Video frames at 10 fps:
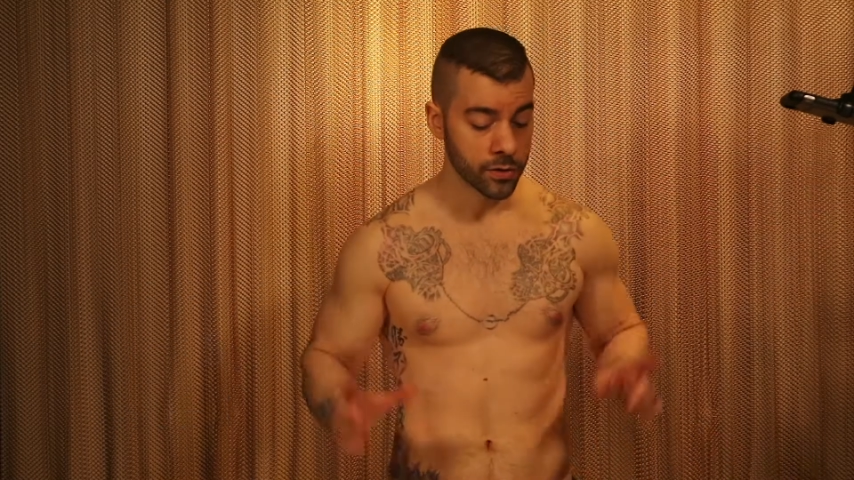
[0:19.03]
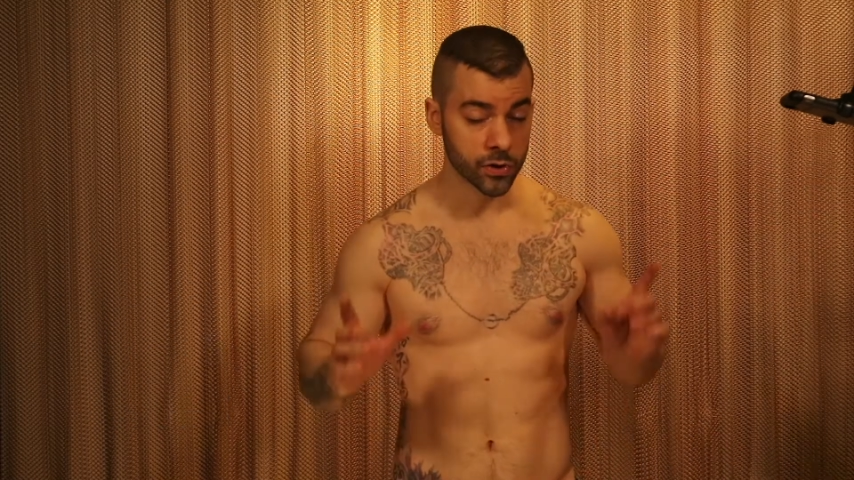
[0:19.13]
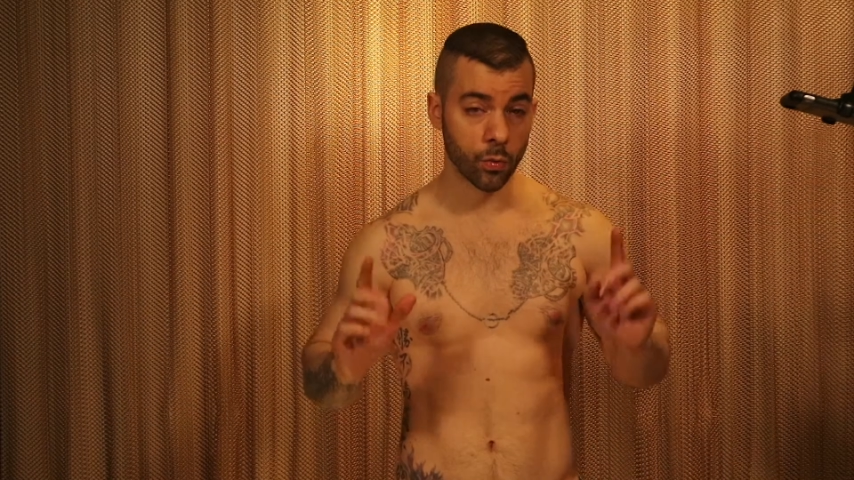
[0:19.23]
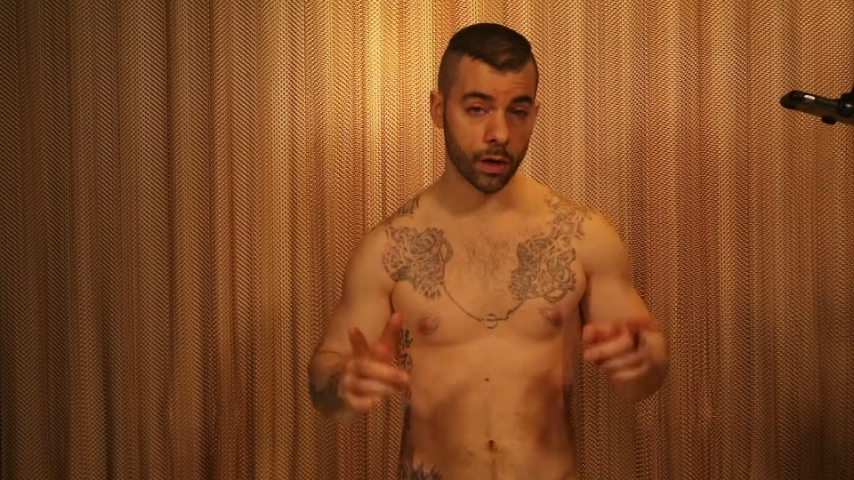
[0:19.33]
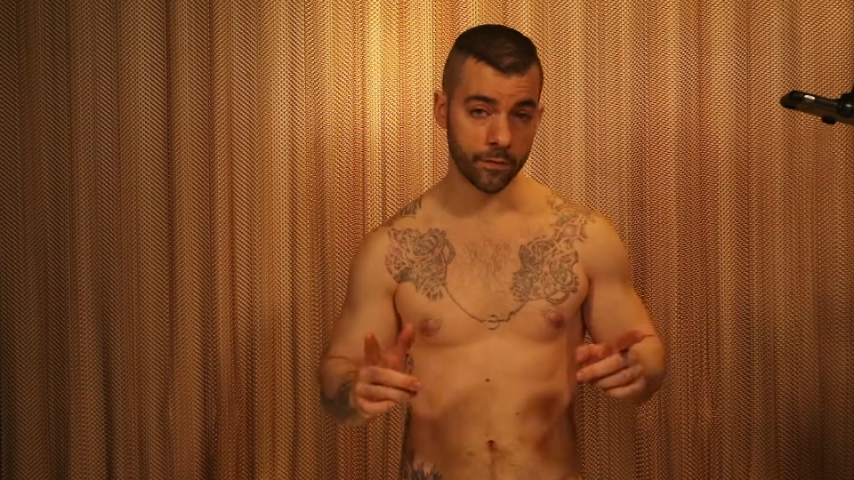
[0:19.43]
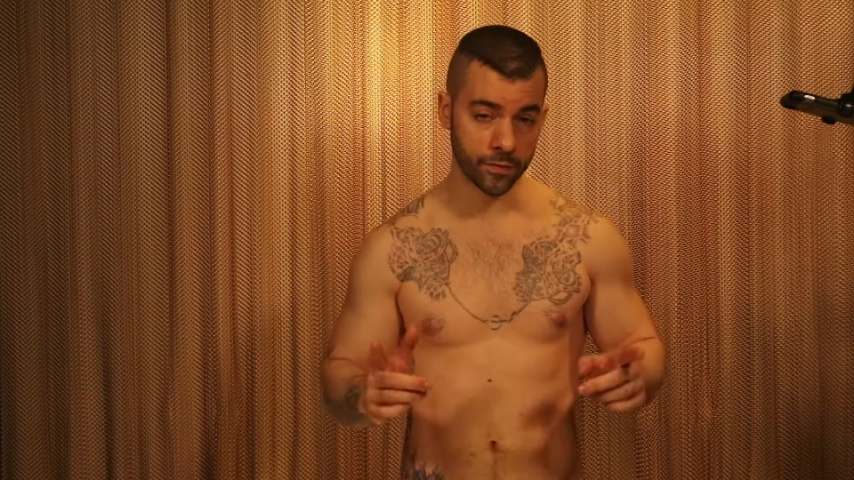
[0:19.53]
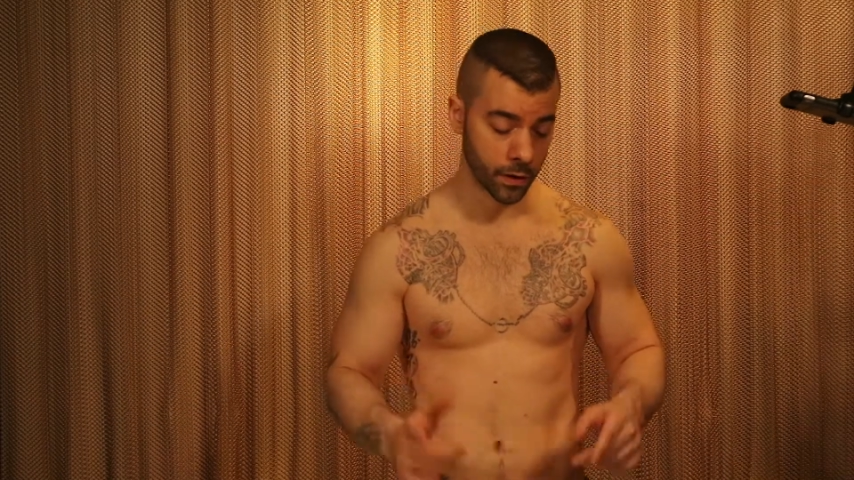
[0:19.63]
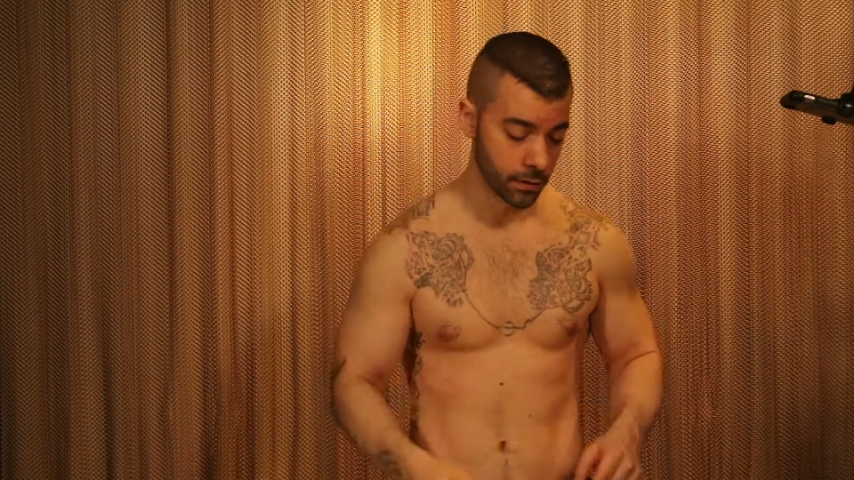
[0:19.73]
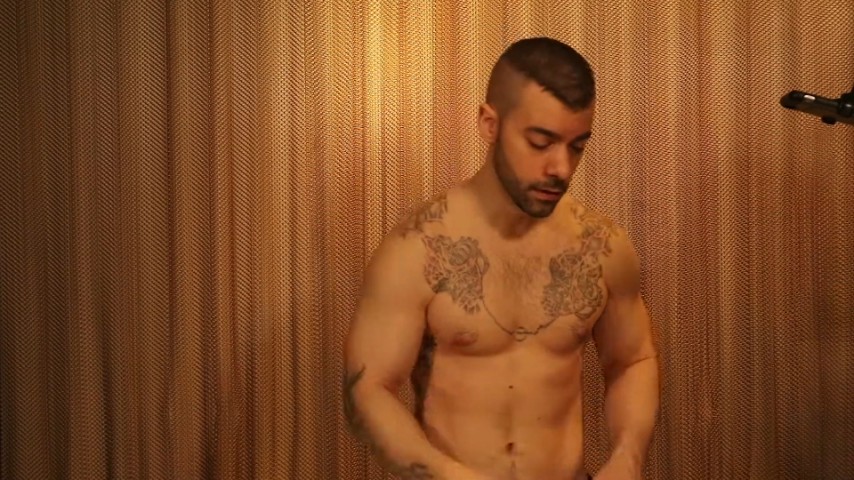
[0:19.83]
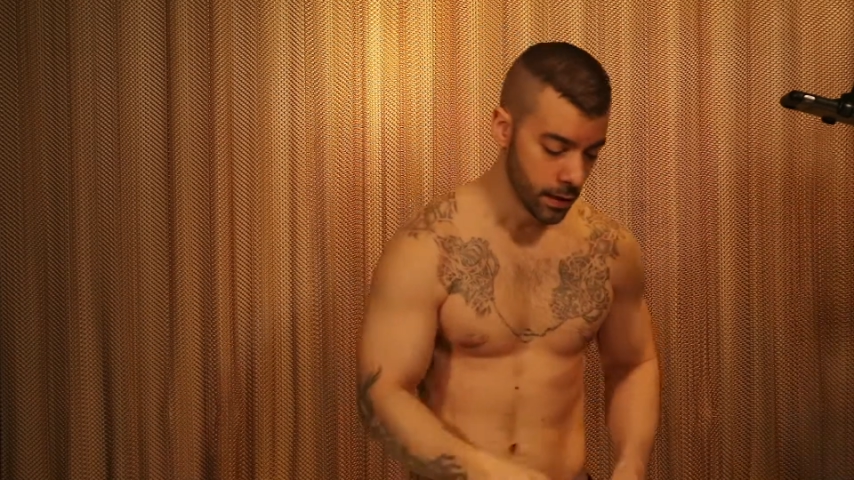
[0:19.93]
So what I've
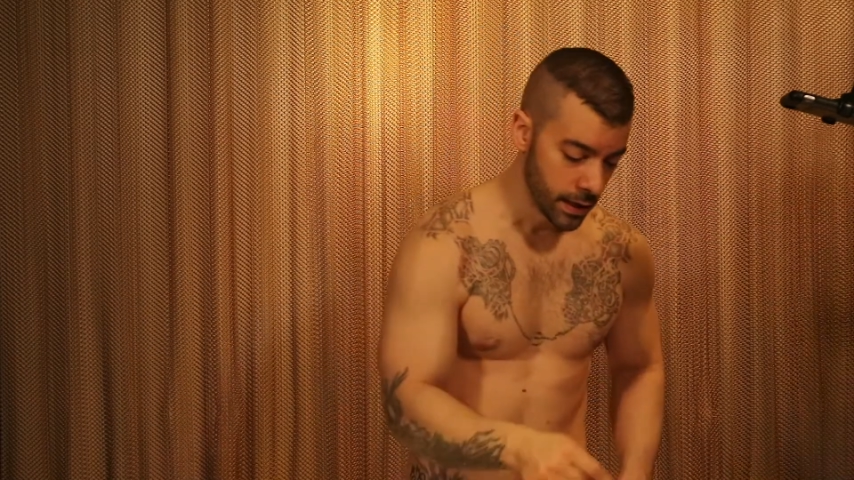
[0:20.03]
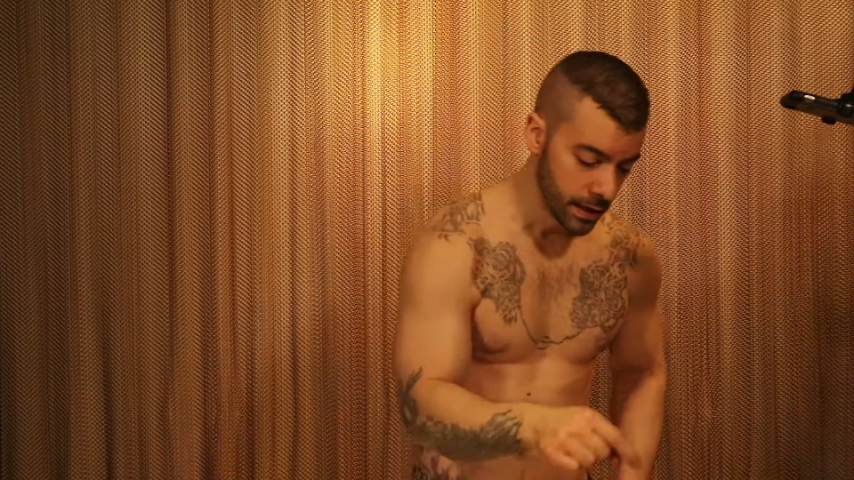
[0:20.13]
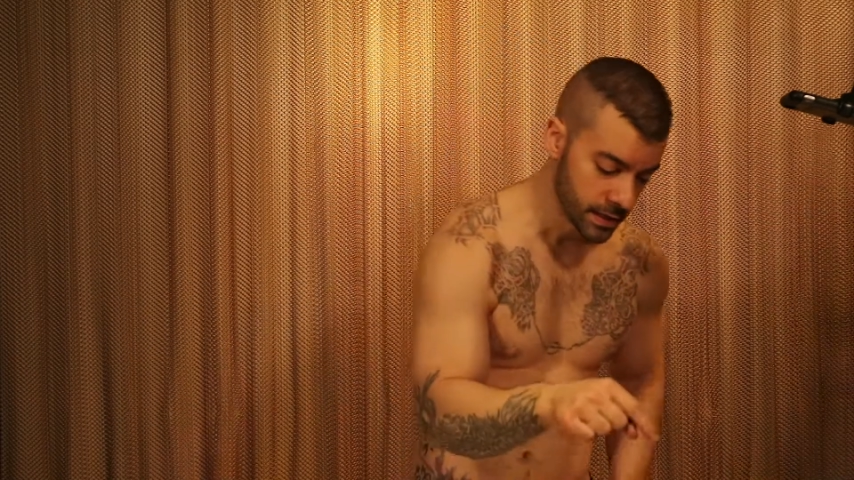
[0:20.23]
done is